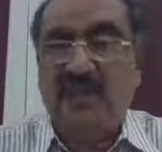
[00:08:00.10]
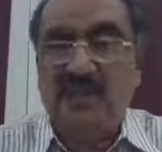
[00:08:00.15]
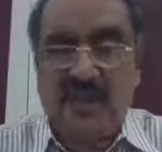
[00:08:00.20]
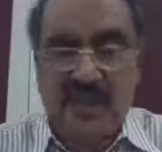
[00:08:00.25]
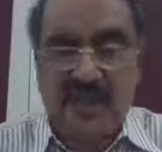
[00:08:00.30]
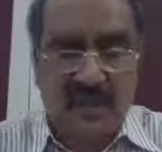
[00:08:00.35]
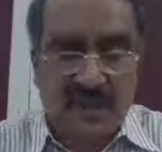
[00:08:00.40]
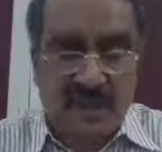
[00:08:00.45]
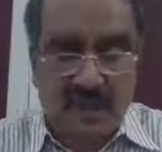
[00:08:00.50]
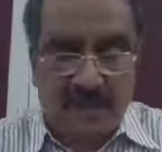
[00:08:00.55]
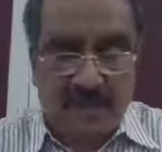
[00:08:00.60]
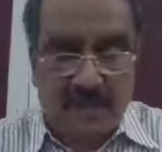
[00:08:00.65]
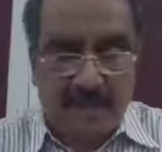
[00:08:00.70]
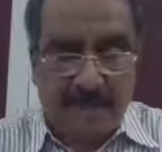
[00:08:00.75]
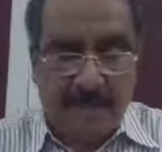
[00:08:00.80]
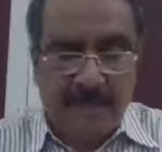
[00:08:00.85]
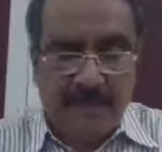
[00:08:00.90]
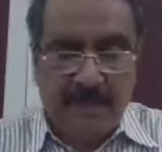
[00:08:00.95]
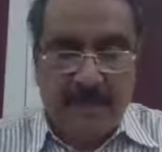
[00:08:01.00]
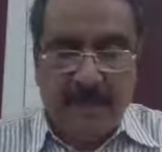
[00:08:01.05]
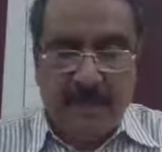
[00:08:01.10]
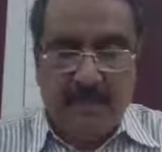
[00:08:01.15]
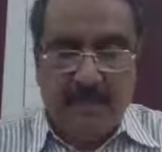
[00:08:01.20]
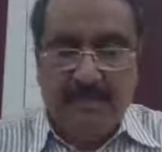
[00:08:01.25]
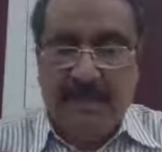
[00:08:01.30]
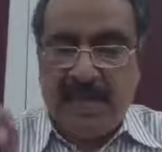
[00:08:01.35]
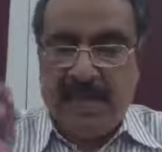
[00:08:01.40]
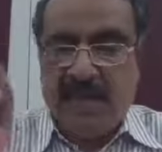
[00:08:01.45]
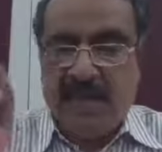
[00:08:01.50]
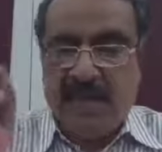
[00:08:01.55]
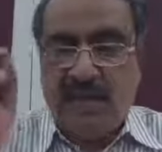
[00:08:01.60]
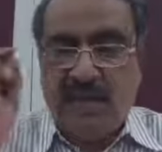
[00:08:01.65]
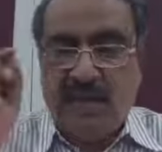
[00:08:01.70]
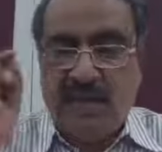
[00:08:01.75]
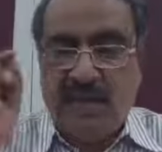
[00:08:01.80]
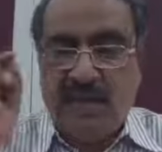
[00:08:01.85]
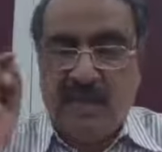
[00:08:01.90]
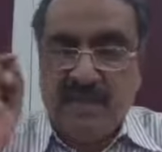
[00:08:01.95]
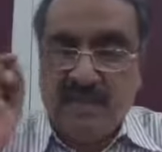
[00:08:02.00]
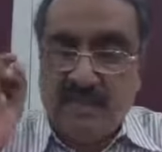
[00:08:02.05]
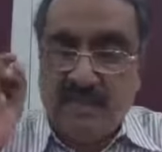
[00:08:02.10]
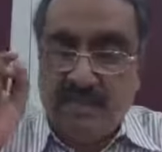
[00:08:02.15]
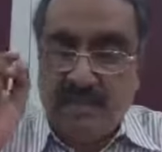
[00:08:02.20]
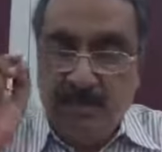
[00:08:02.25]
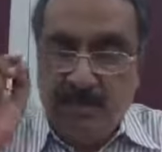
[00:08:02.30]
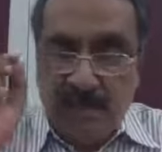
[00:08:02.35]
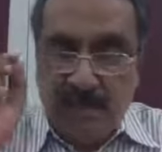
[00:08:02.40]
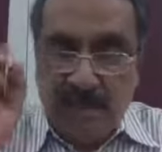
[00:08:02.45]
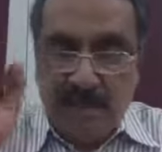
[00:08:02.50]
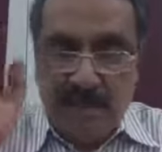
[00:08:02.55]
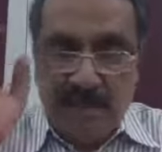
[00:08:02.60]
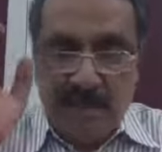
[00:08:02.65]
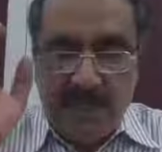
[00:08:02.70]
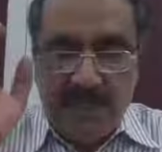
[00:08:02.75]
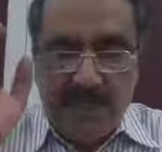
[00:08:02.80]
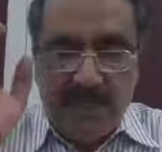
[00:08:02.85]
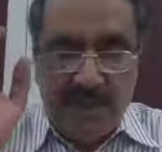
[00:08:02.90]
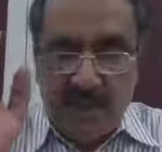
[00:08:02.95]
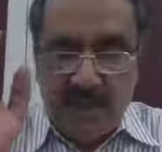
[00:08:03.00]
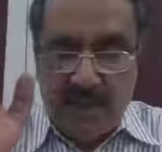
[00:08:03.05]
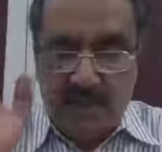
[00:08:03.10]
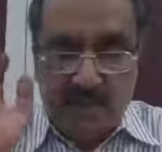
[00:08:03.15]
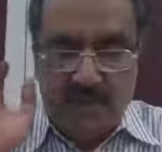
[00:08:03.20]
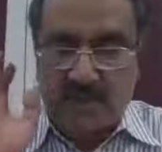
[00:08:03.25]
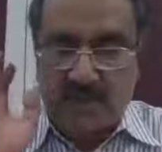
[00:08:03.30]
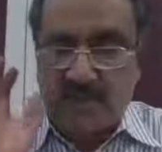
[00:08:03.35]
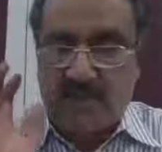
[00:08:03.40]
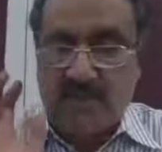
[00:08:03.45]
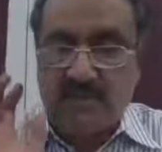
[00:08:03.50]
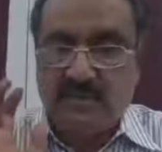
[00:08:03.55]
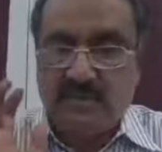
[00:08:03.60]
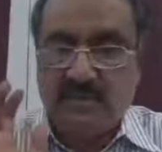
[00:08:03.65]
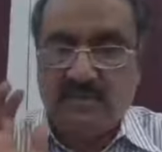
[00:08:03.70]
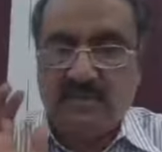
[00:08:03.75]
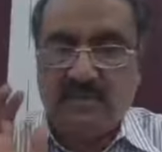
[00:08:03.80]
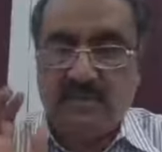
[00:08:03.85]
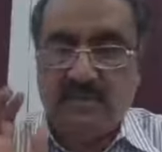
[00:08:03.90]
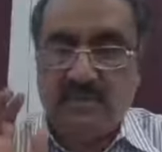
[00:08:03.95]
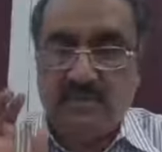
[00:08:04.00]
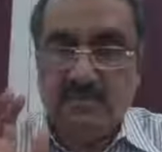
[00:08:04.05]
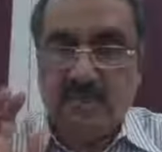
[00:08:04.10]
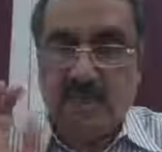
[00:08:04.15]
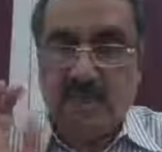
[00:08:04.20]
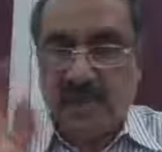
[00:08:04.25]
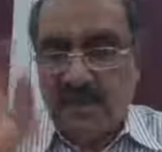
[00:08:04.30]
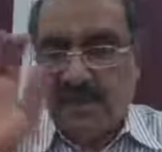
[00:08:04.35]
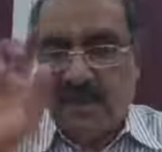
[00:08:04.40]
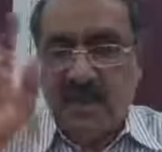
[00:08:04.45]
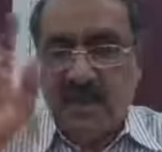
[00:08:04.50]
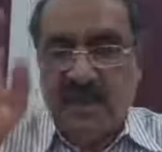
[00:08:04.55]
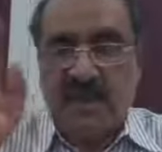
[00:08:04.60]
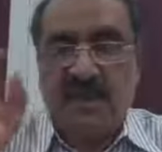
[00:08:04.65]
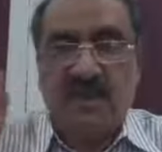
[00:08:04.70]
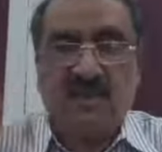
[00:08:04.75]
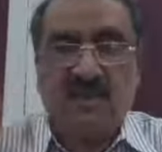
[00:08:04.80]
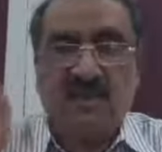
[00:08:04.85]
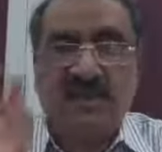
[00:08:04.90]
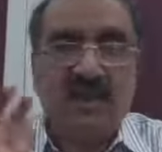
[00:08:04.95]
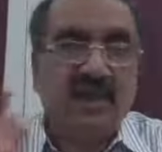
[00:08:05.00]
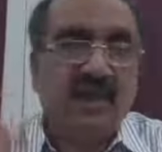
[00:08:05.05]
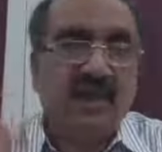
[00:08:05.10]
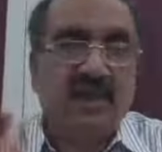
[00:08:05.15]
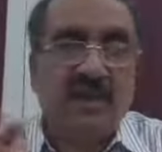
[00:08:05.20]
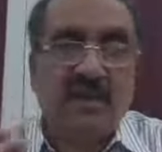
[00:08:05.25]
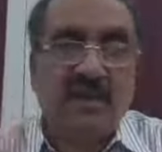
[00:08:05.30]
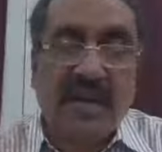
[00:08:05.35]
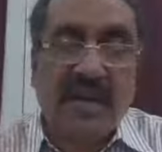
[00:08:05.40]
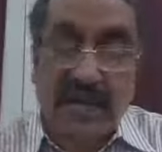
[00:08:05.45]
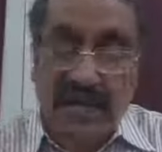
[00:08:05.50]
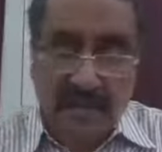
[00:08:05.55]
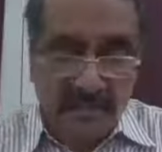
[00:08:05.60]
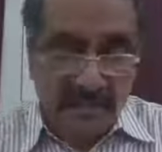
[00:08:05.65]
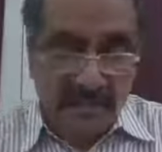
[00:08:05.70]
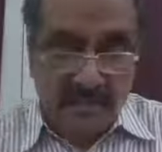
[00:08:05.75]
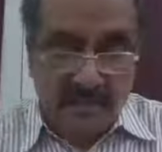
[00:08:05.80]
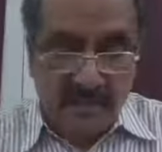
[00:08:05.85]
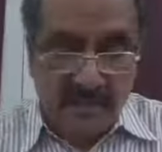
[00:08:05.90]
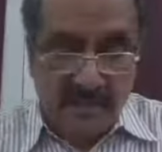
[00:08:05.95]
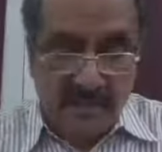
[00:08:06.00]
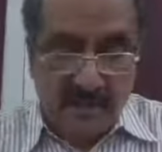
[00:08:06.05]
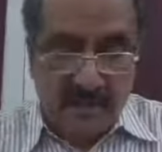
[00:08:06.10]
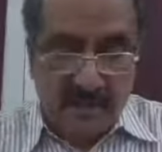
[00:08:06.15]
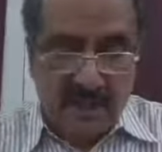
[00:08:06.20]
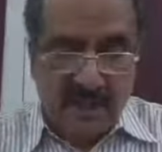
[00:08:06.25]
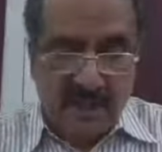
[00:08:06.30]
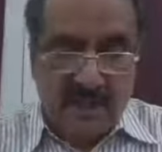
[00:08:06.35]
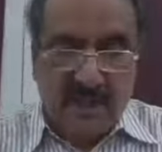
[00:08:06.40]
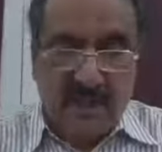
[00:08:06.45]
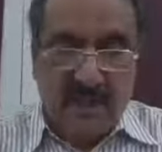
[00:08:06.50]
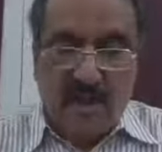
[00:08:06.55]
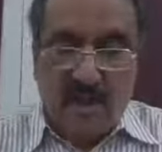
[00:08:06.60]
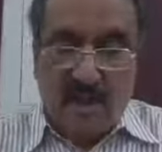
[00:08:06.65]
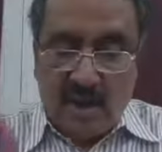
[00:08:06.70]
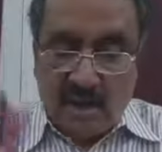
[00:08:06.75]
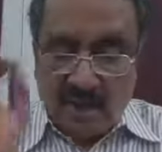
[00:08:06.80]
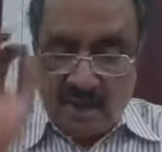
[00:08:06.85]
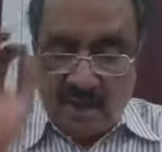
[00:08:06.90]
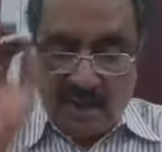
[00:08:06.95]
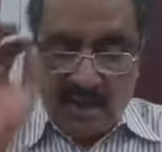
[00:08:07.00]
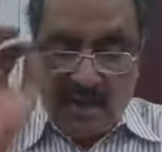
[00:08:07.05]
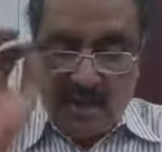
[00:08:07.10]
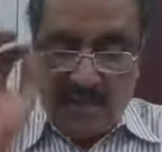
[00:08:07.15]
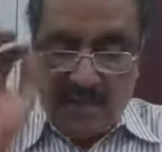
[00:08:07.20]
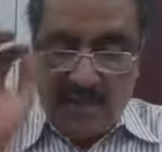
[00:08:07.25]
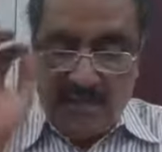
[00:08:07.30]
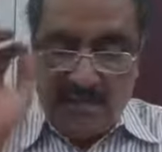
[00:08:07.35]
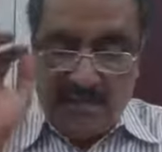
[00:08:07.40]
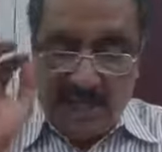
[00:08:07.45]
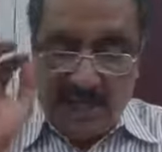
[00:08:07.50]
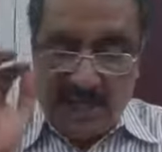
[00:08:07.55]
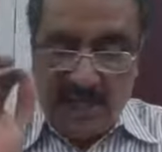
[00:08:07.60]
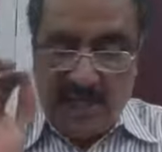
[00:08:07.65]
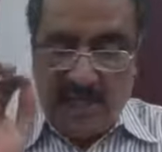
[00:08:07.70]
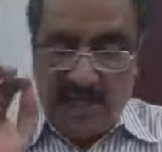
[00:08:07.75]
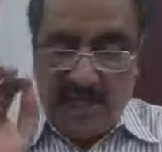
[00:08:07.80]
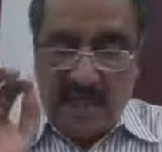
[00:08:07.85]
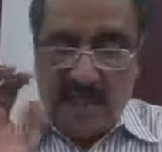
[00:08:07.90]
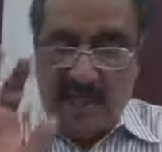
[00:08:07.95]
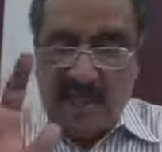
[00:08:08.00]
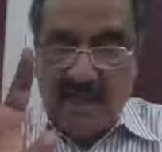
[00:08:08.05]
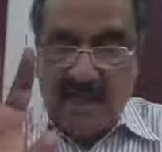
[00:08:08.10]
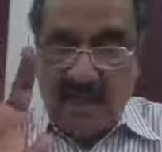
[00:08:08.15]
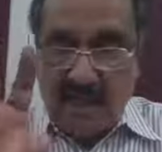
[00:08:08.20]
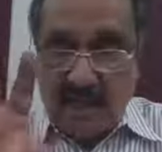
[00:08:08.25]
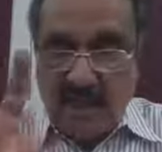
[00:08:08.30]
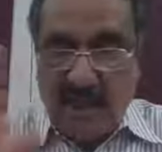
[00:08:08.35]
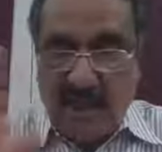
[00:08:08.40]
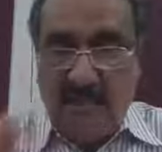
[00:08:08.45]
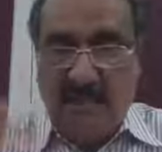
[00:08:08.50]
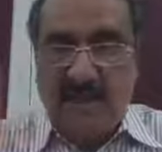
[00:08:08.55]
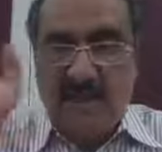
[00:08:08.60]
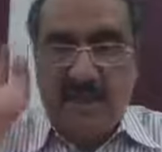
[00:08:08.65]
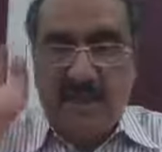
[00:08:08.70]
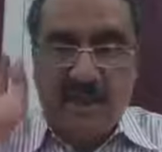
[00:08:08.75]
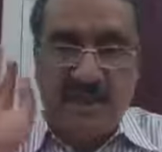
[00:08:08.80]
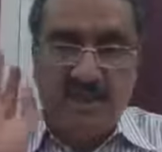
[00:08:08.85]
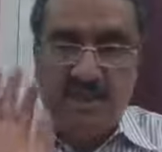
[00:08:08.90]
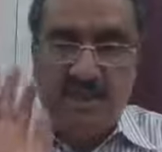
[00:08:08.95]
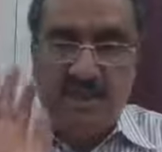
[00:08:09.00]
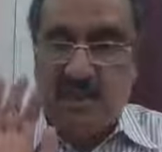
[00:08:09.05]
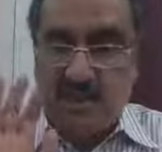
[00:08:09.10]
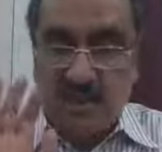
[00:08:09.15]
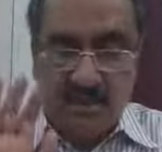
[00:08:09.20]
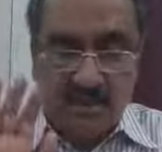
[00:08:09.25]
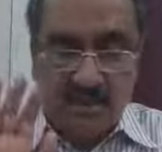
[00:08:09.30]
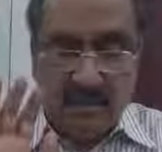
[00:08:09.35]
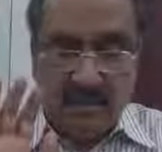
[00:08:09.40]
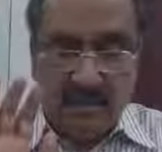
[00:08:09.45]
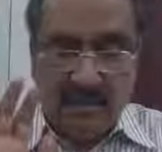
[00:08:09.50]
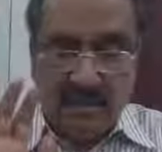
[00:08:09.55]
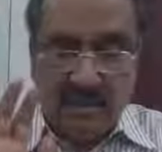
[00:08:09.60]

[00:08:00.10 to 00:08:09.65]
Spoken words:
of this circular? Branch audits may be reduced because they concentrated on 90%. Auditors' branch allocation may be changed.